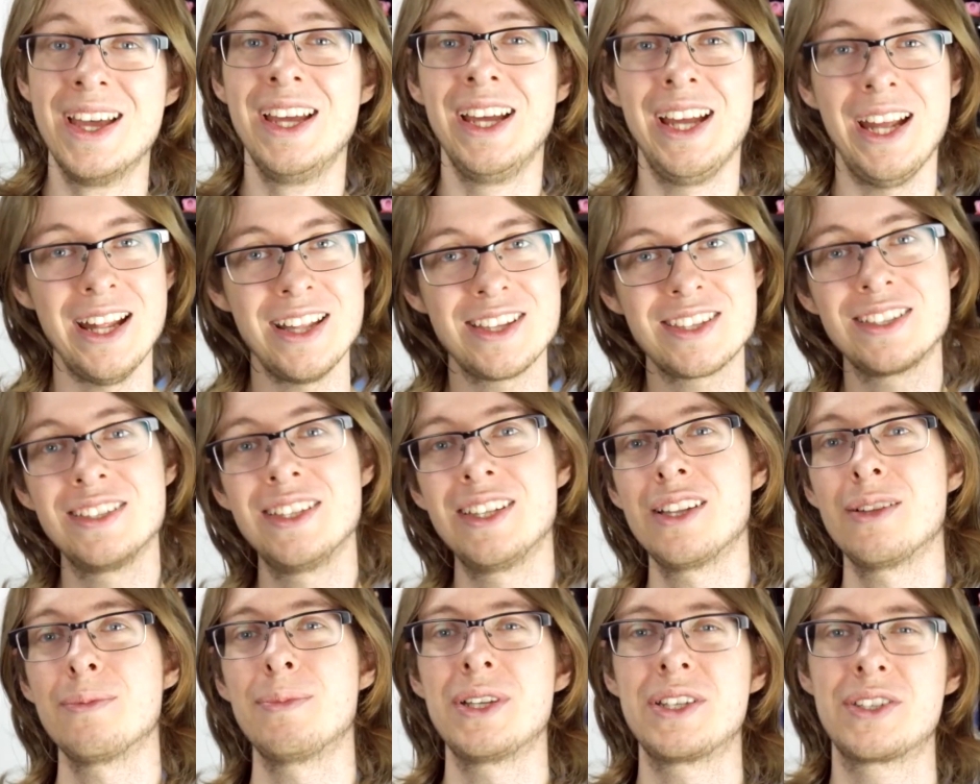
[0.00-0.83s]
It's a
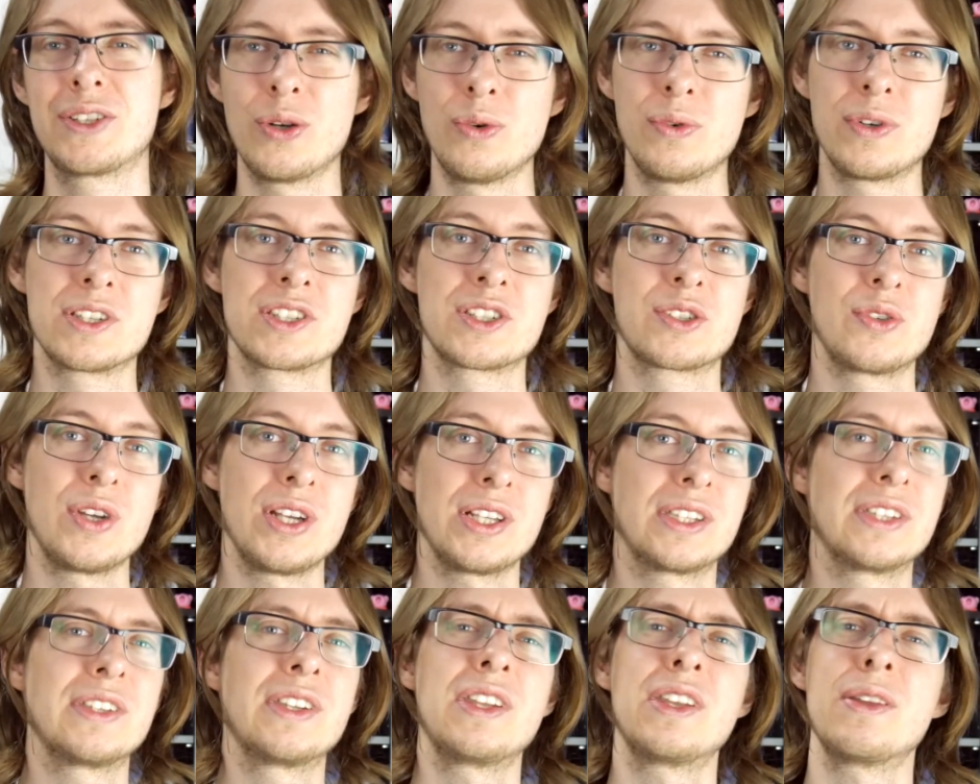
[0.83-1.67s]
little bit too
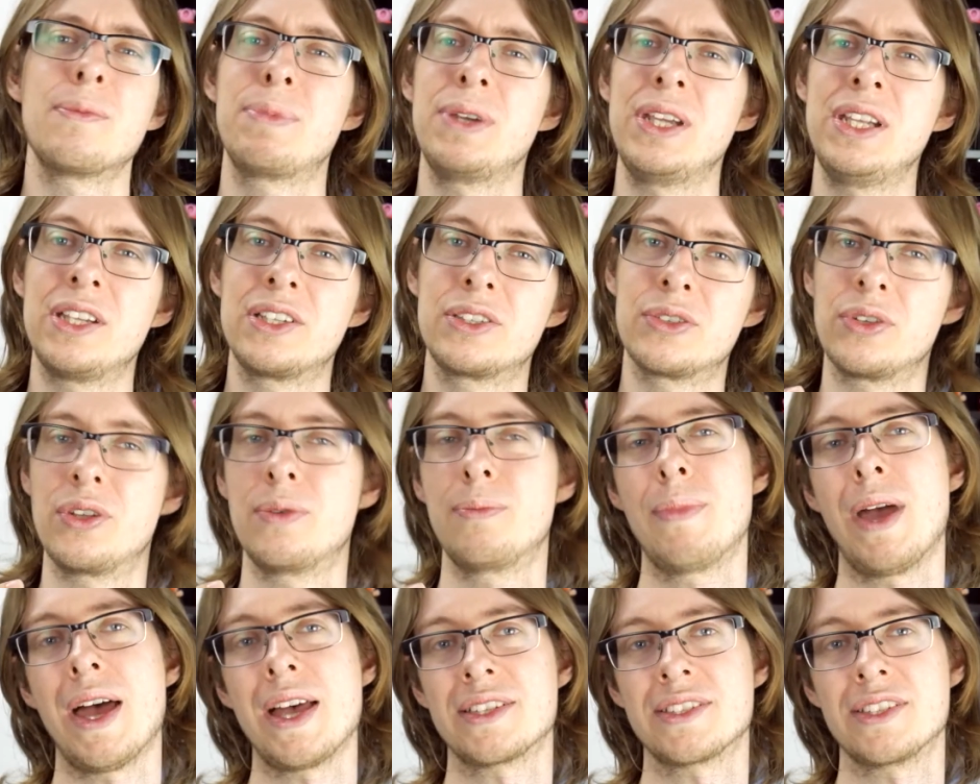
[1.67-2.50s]
restricted and appealing to the
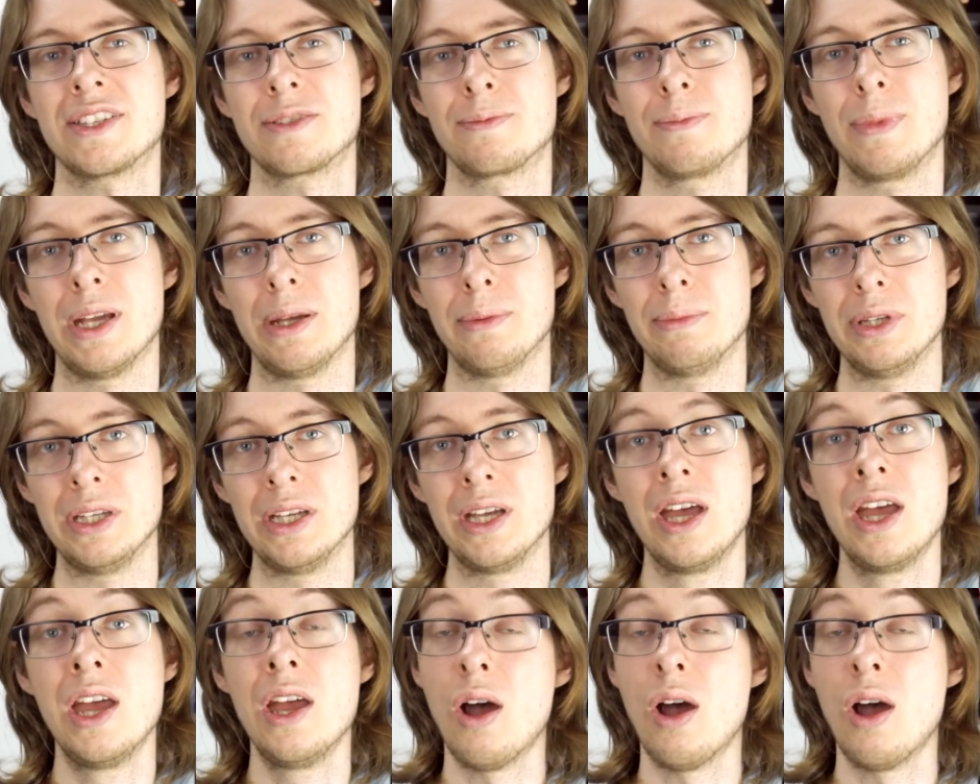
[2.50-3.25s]
masses, maybe.